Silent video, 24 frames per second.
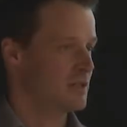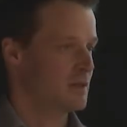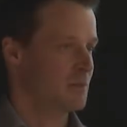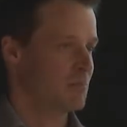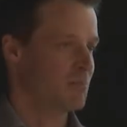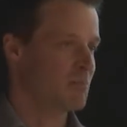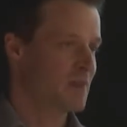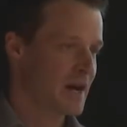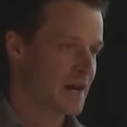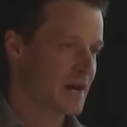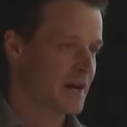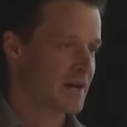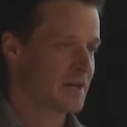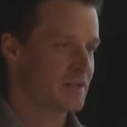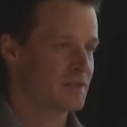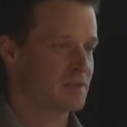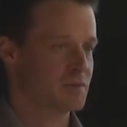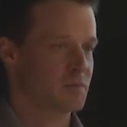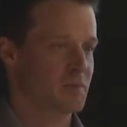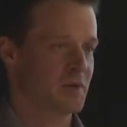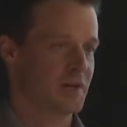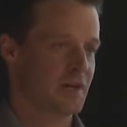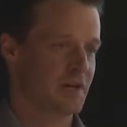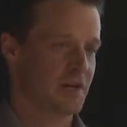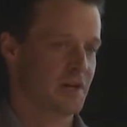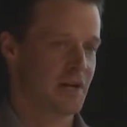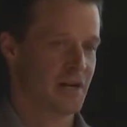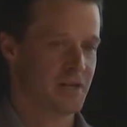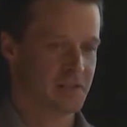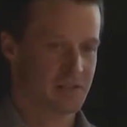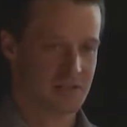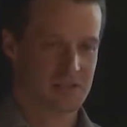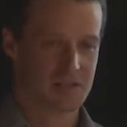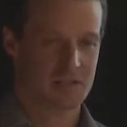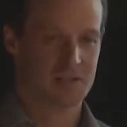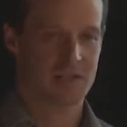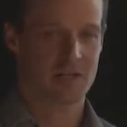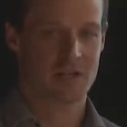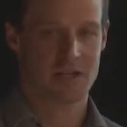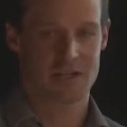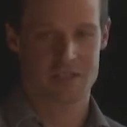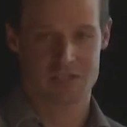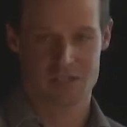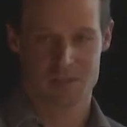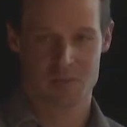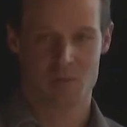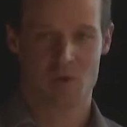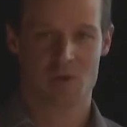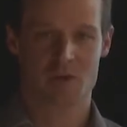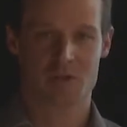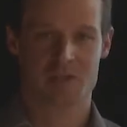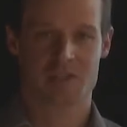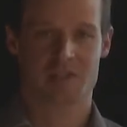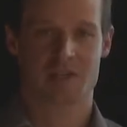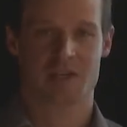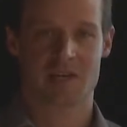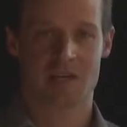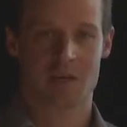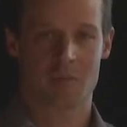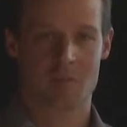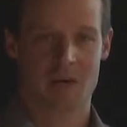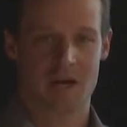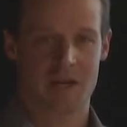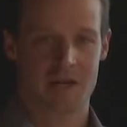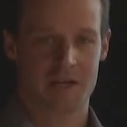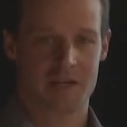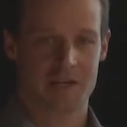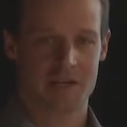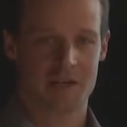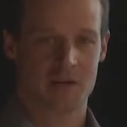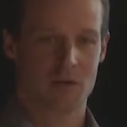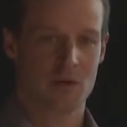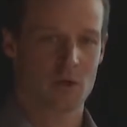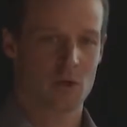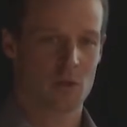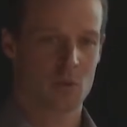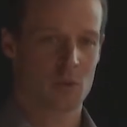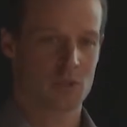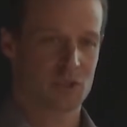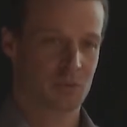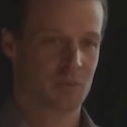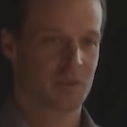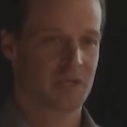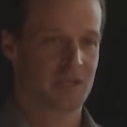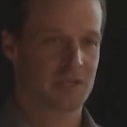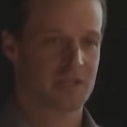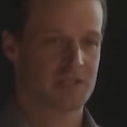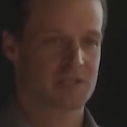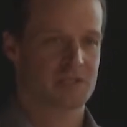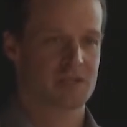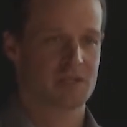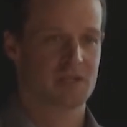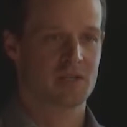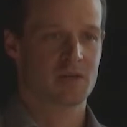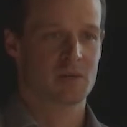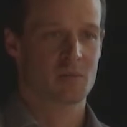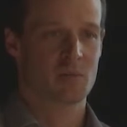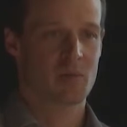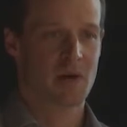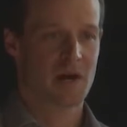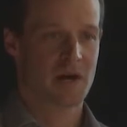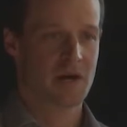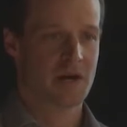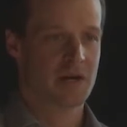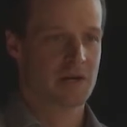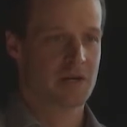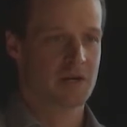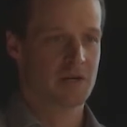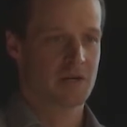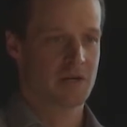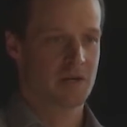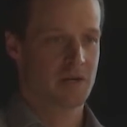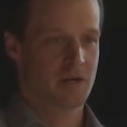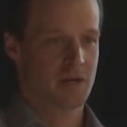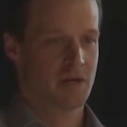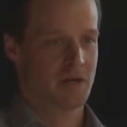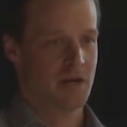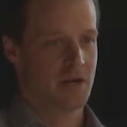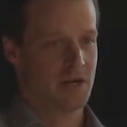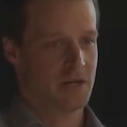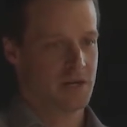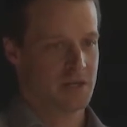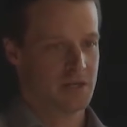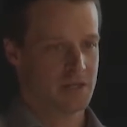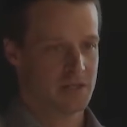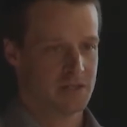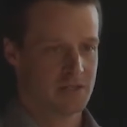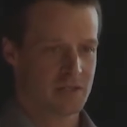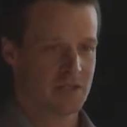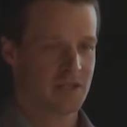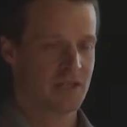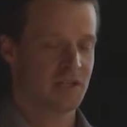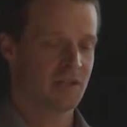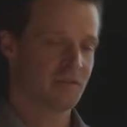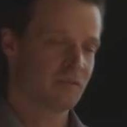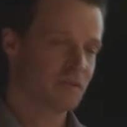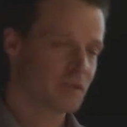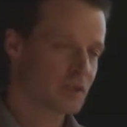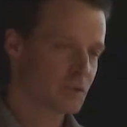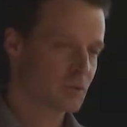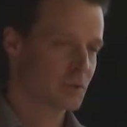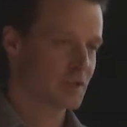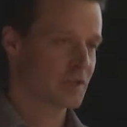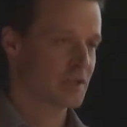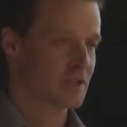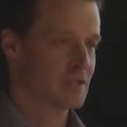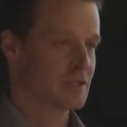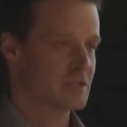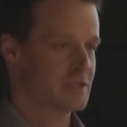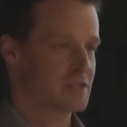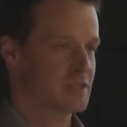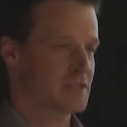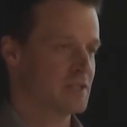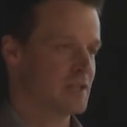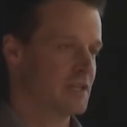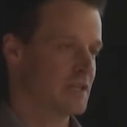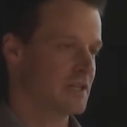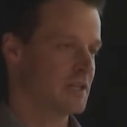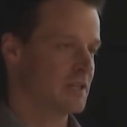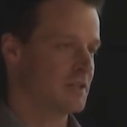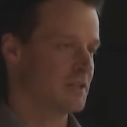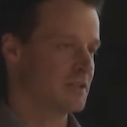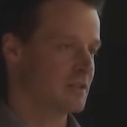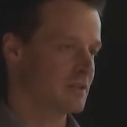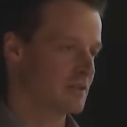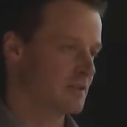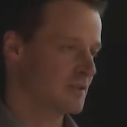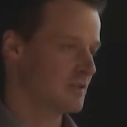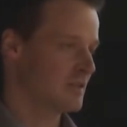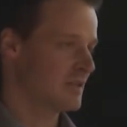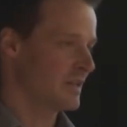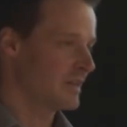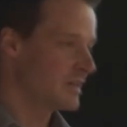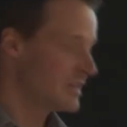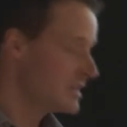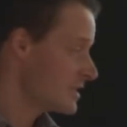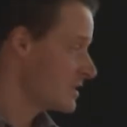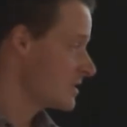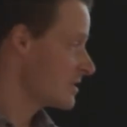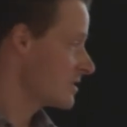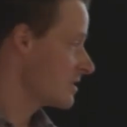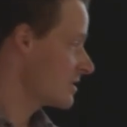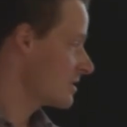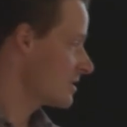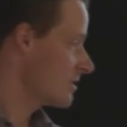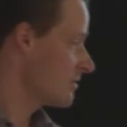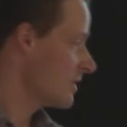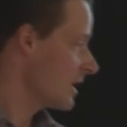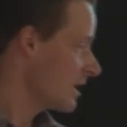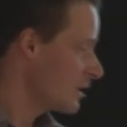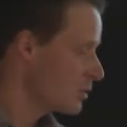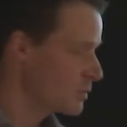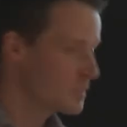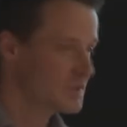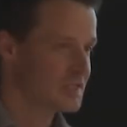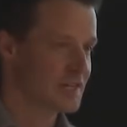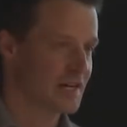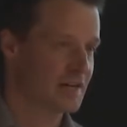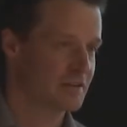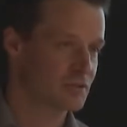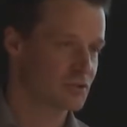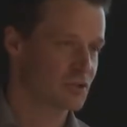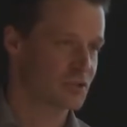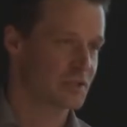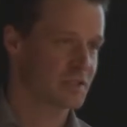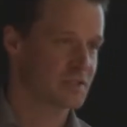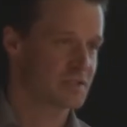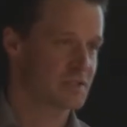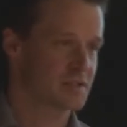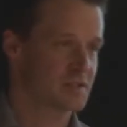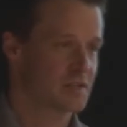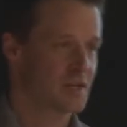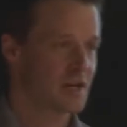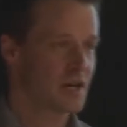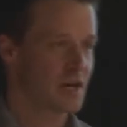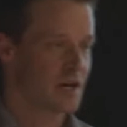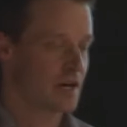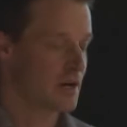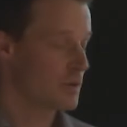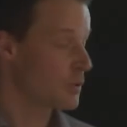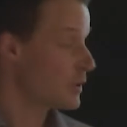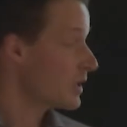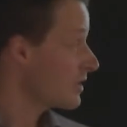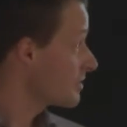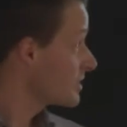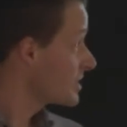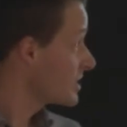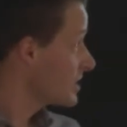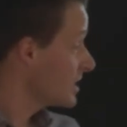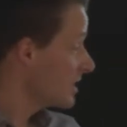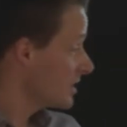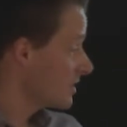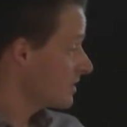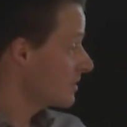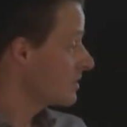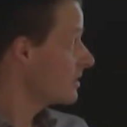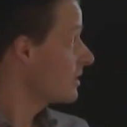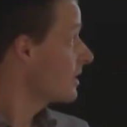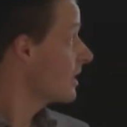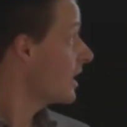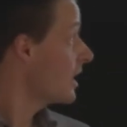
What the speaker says: mined by artisanal and small-scale mining, which means by individuals in the least developed countries. We have seen